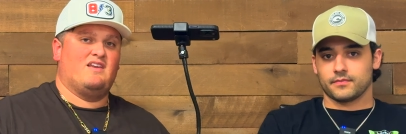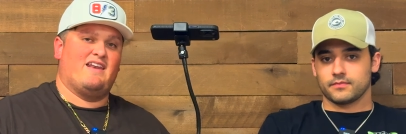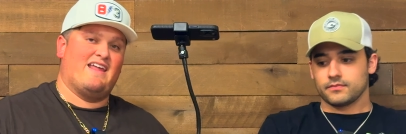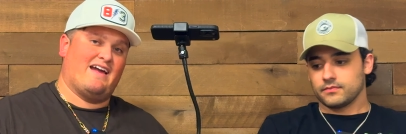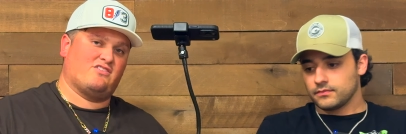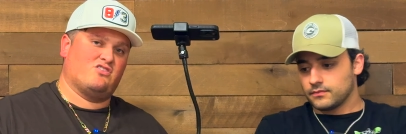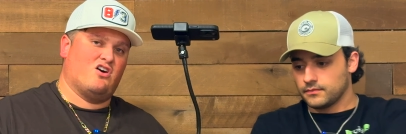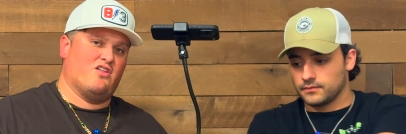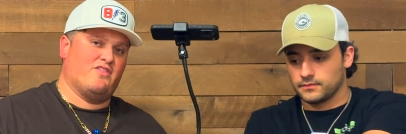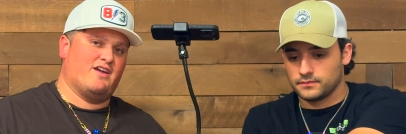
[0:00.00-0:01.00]
Speaker 1: next
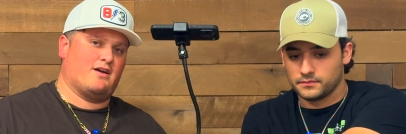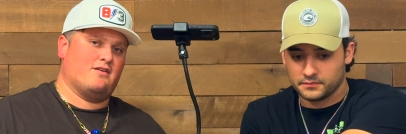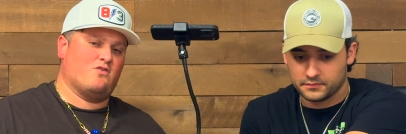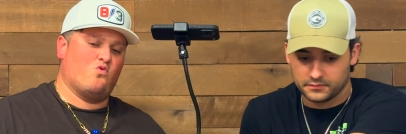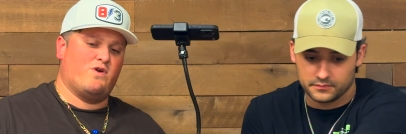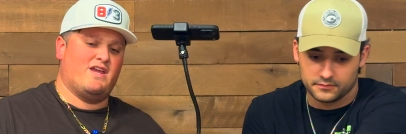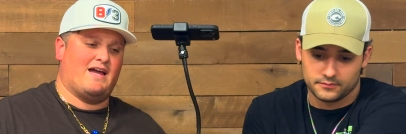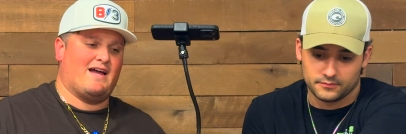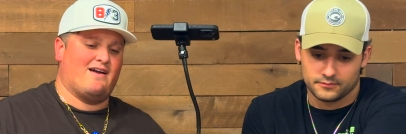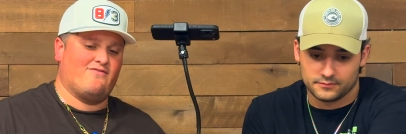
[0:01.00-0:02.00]
on the docket, we
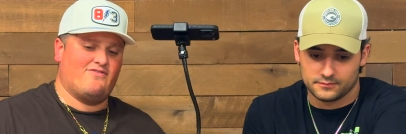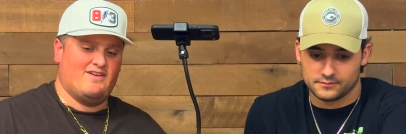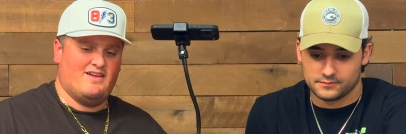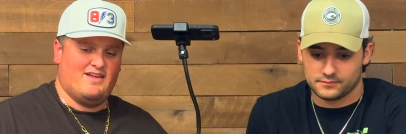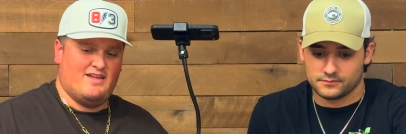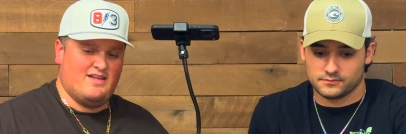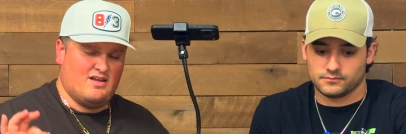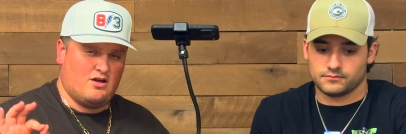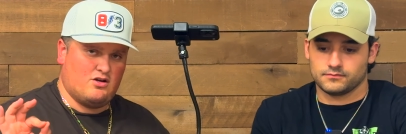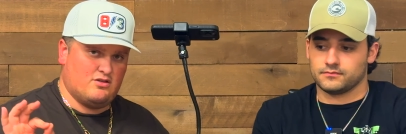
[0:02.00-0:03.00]
have
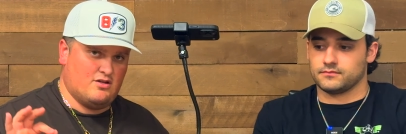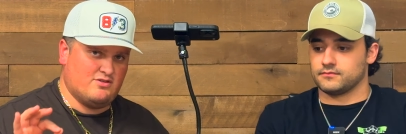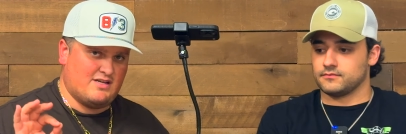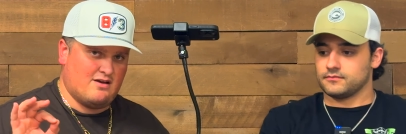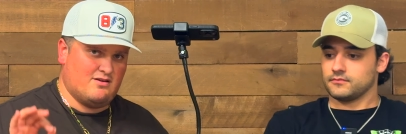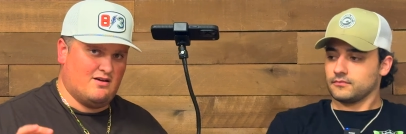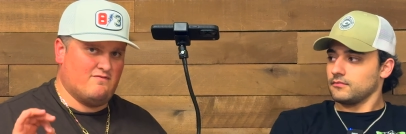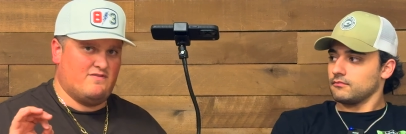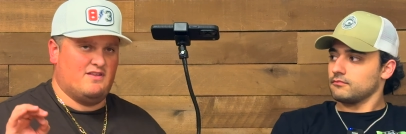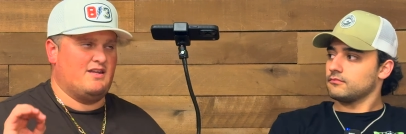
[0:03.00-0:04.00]
closeout
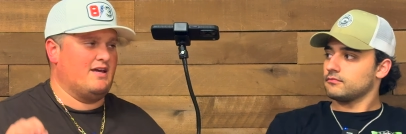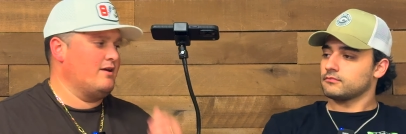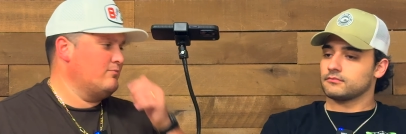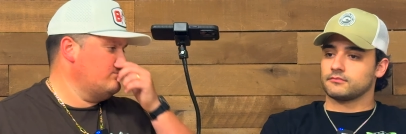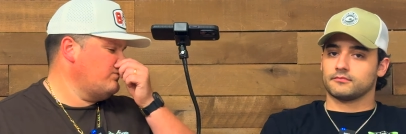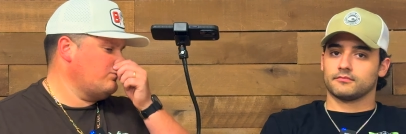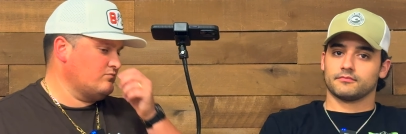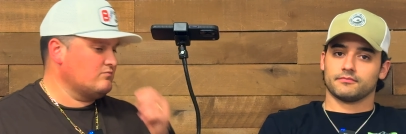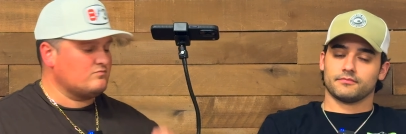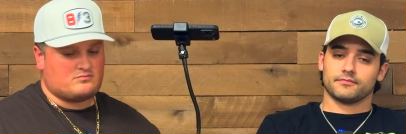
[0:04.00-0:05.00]
of the day.
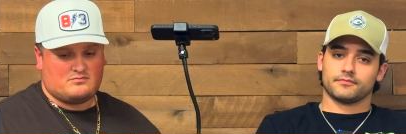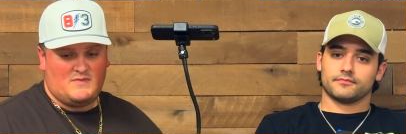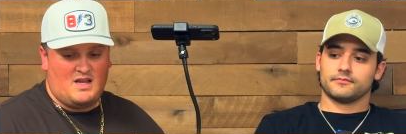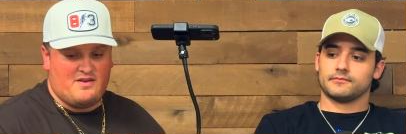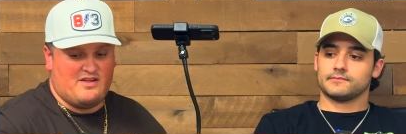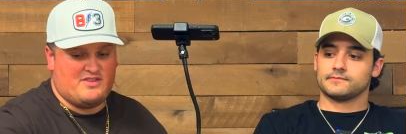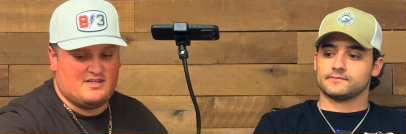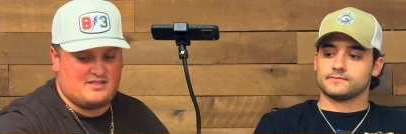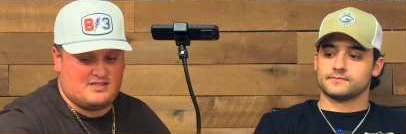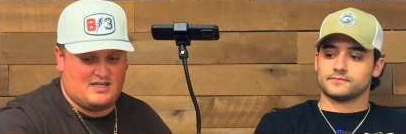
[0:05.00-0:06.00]
Now,
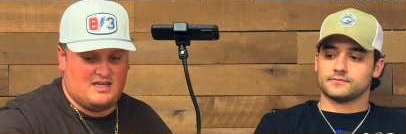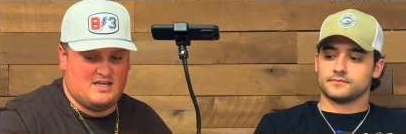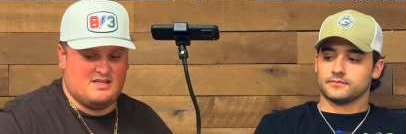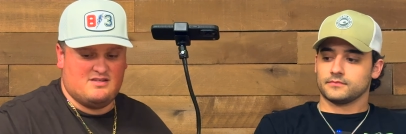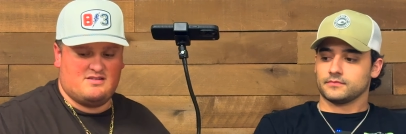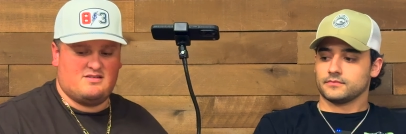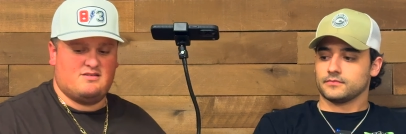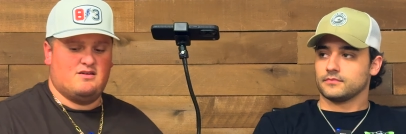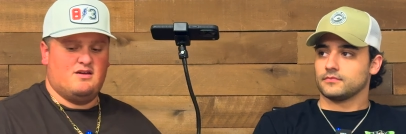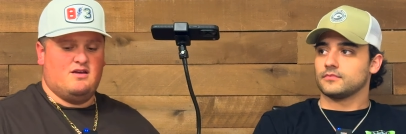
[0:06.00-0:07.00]
this
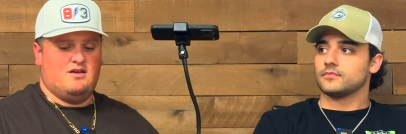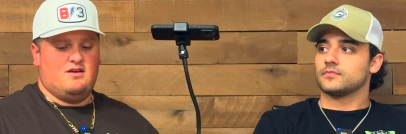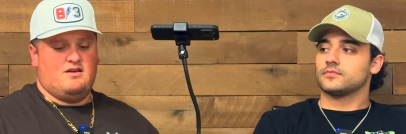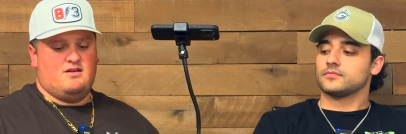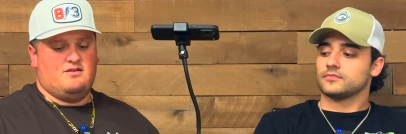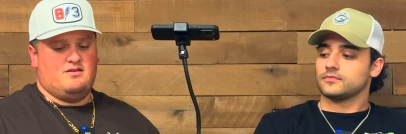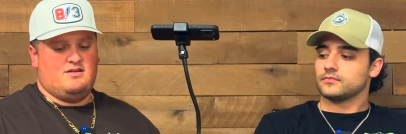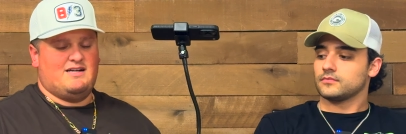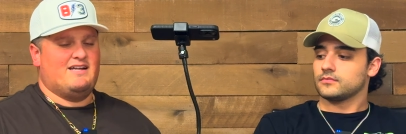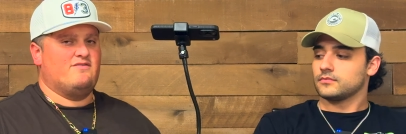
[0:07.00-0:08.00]
is
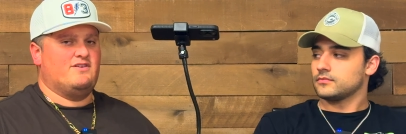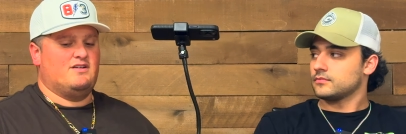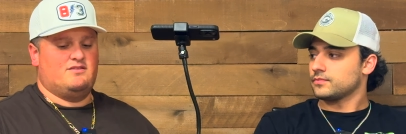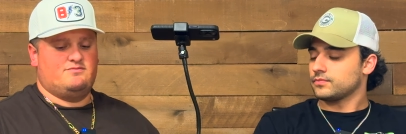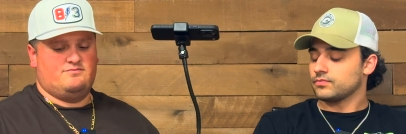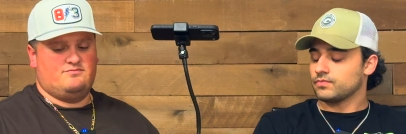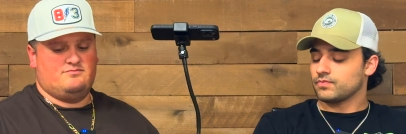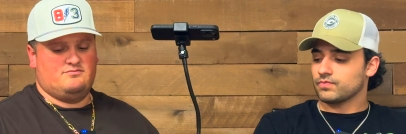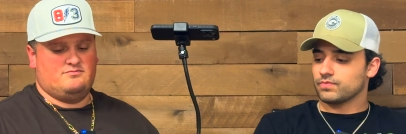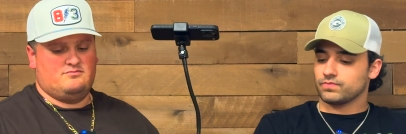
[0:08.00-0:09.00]
kind of a...
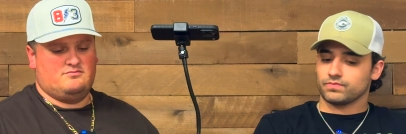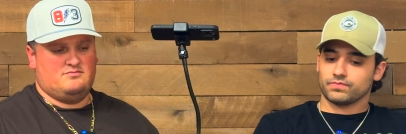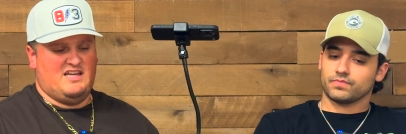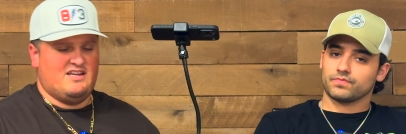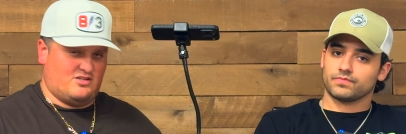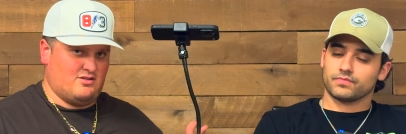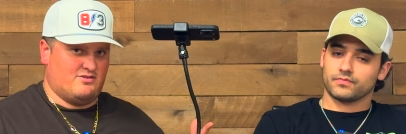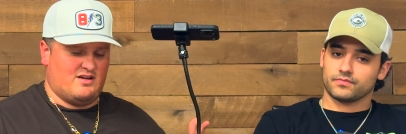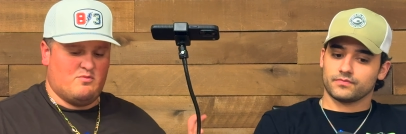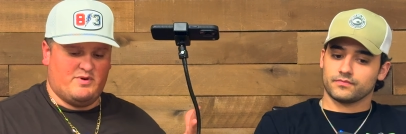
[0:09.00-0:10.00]
It is a
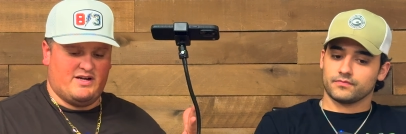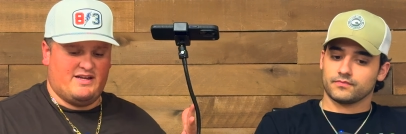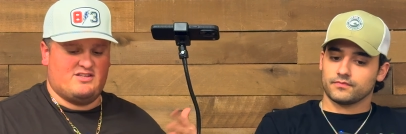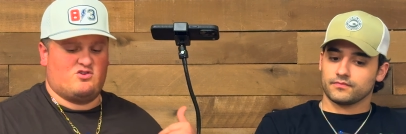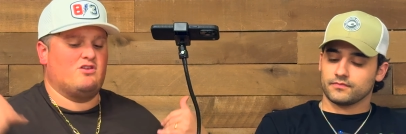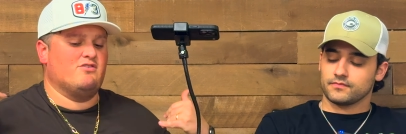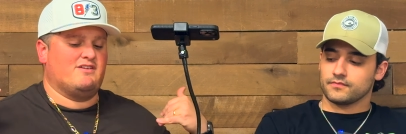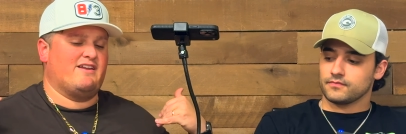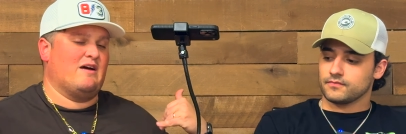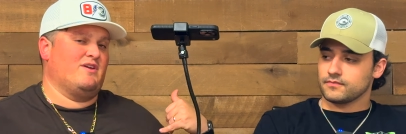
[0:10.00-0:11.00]
closeout, but it's a
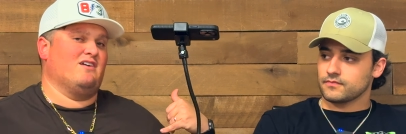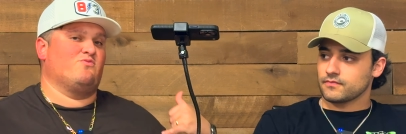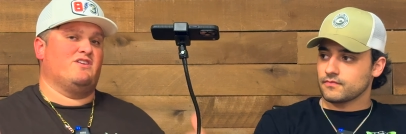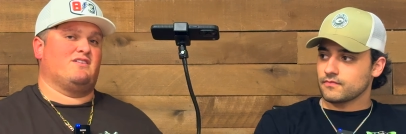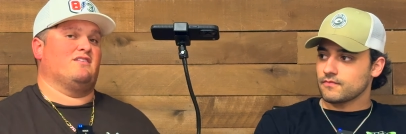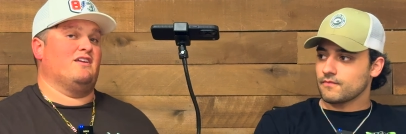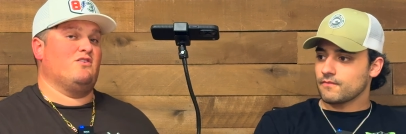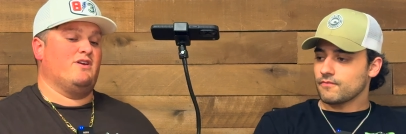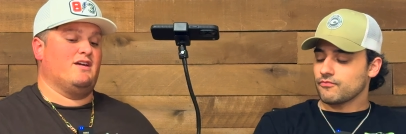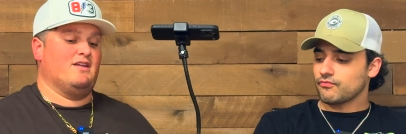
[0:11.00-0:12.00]
closeout not because we're
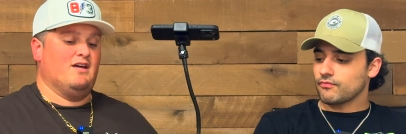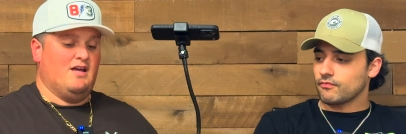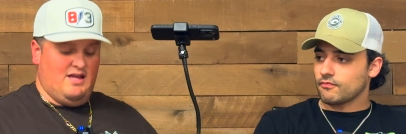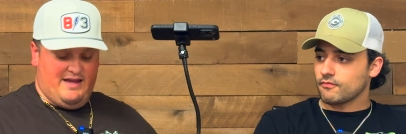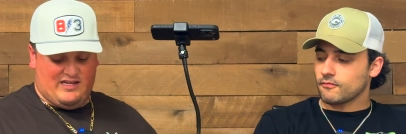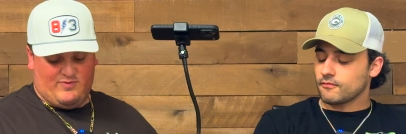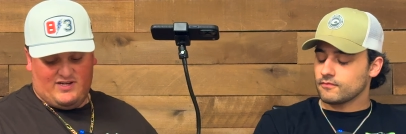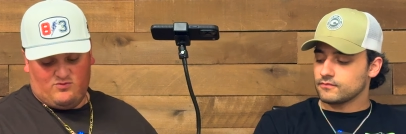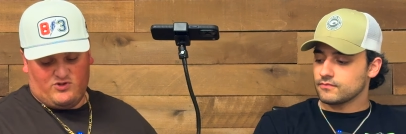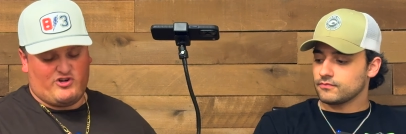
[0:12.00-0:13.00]
discontinuing it. It is
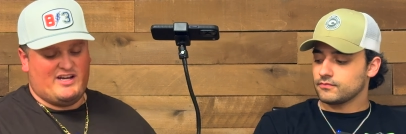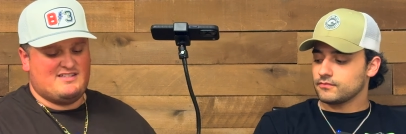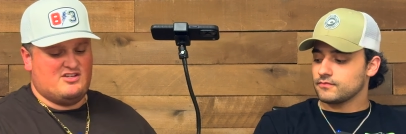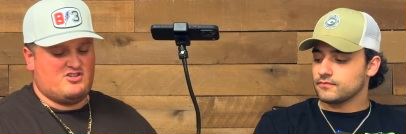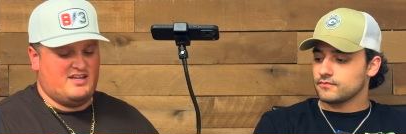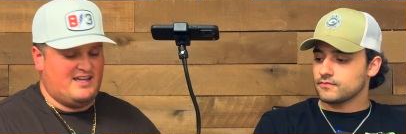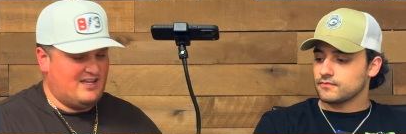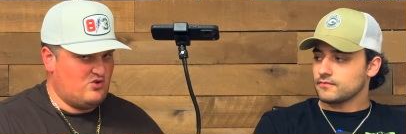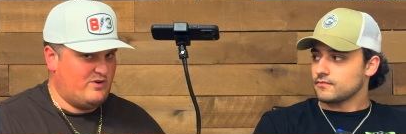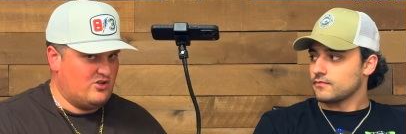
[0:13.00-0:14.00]
because we're transitioning
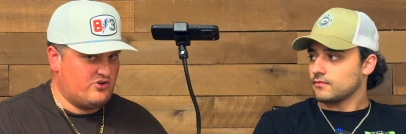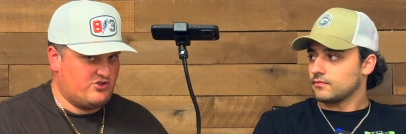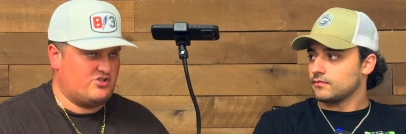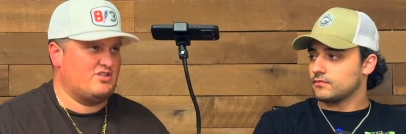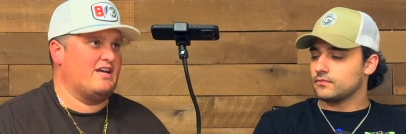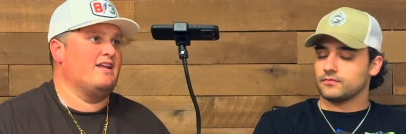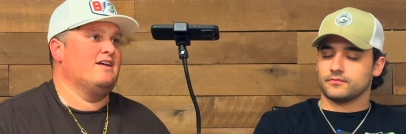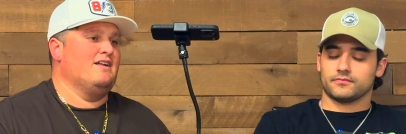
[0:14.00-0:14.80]
into a larger set.